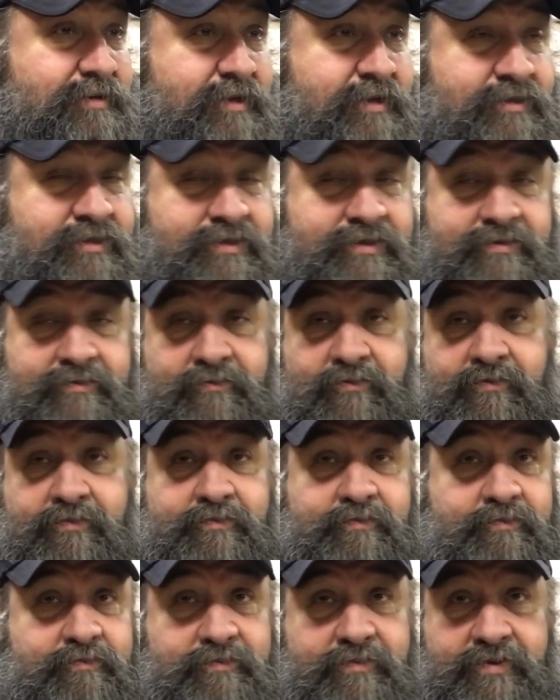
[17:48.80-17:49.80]
takes
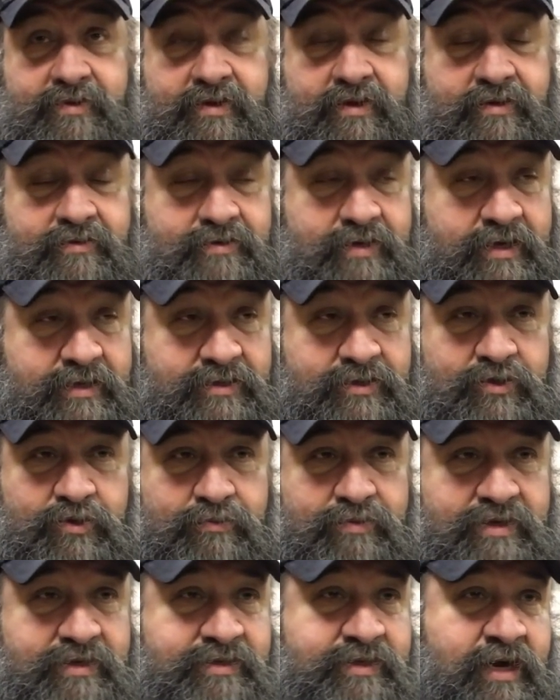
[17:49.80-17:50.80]
you know, takes a
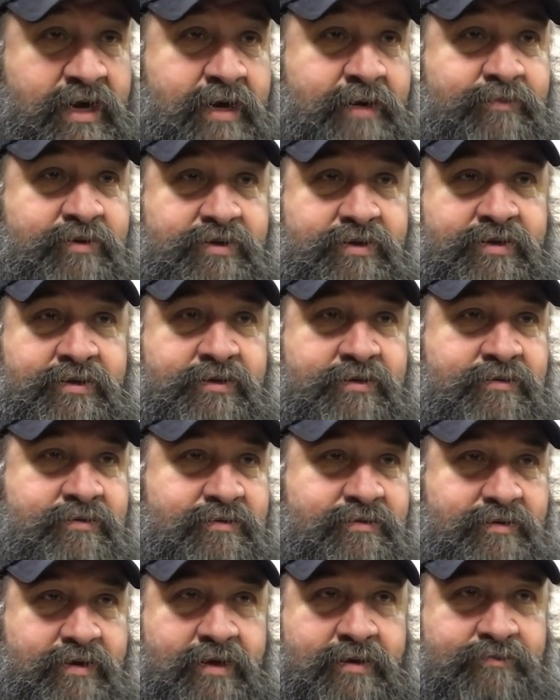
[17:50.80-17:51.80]
little bit of time to do.
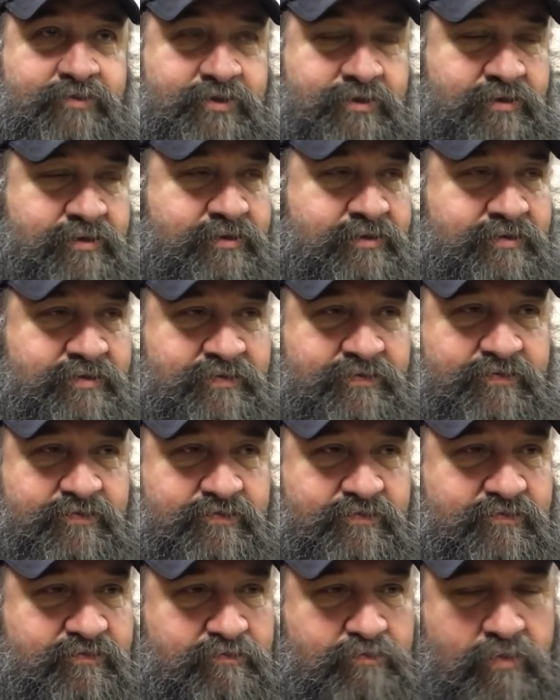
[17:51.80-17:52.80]
You know, I'm sure as
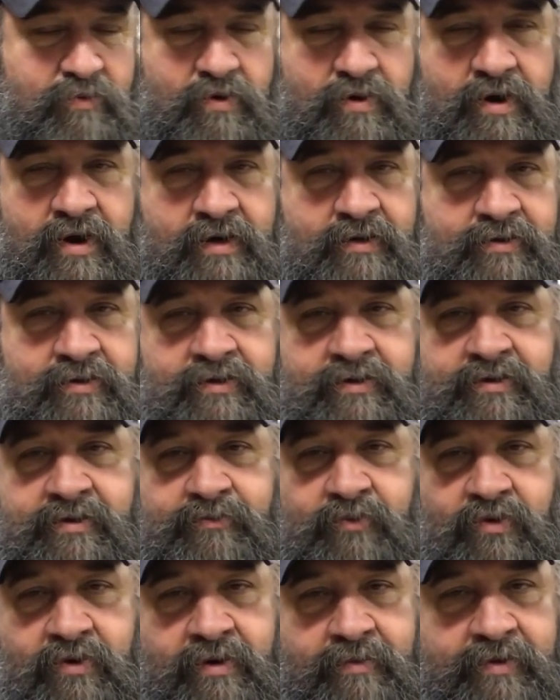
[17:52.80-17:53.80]
more I learn,
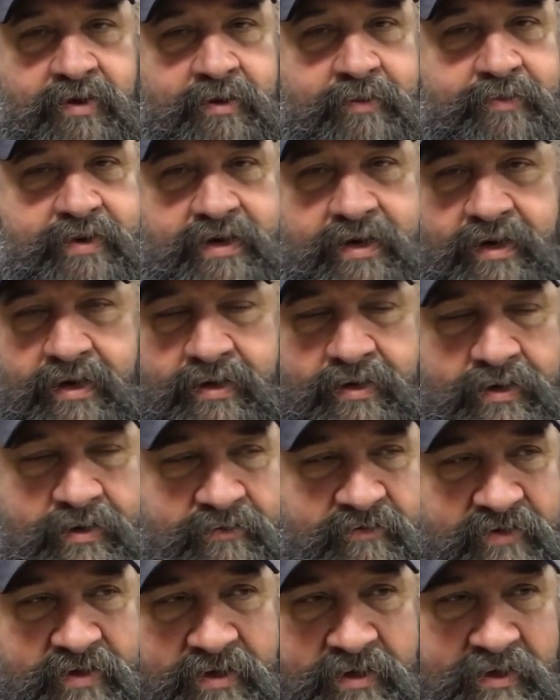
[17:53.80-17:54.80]
the more I'm going to be
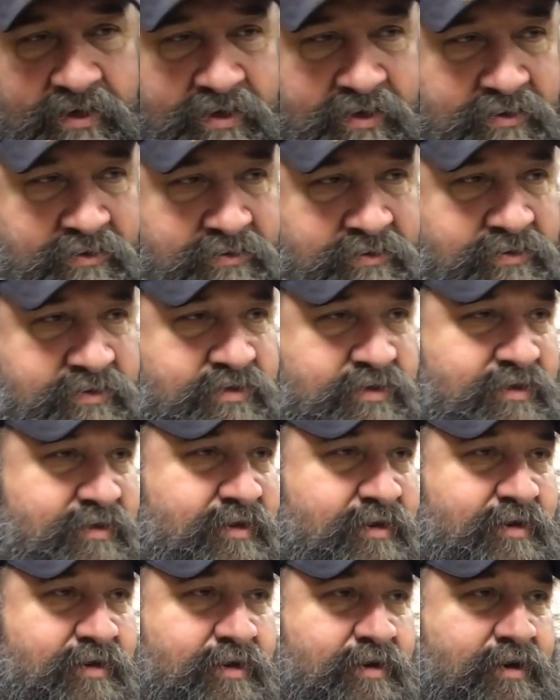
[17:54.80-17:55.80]
editing videos.
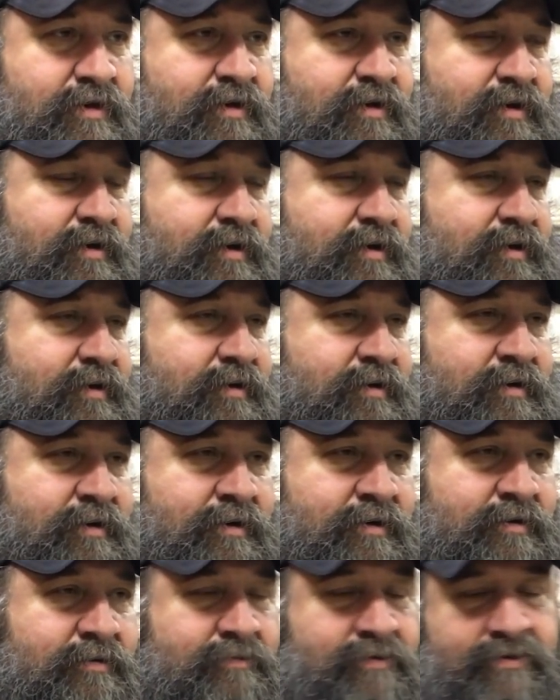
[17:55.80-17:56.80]

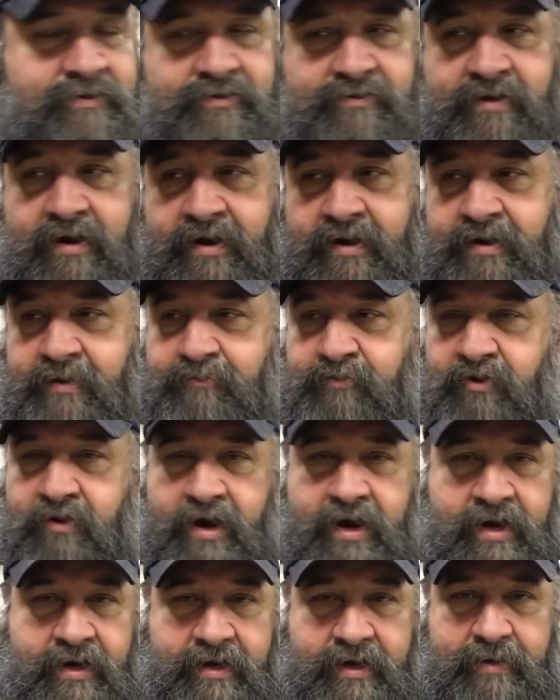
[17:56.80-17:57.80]
Uh, I'm going to try to
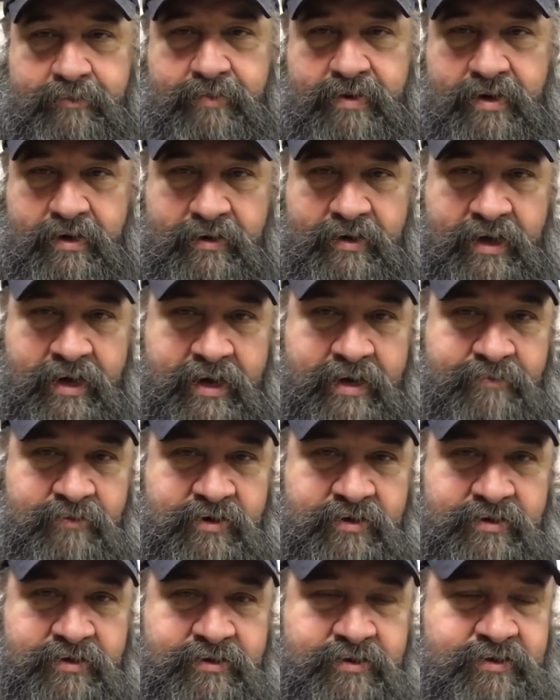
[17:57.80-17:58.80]
upgrade, get better
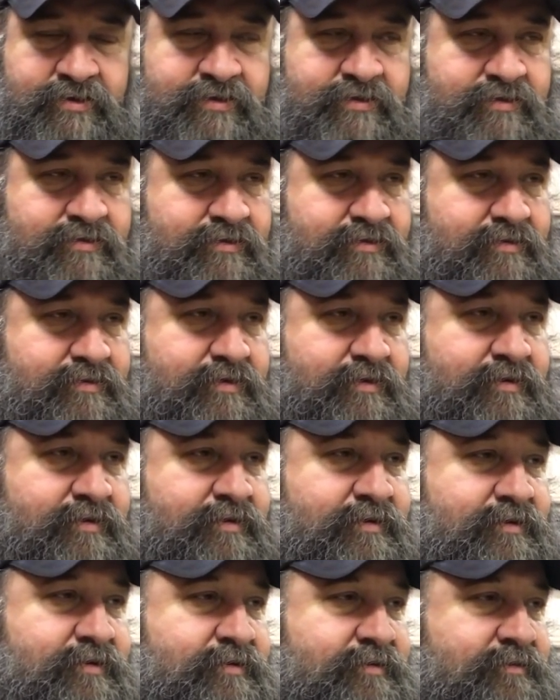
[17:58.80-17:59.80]
cameras,
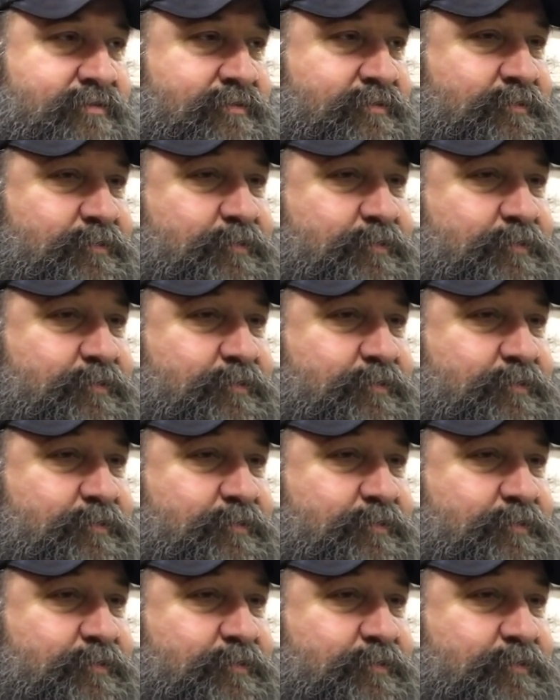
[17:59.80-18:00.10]
uh,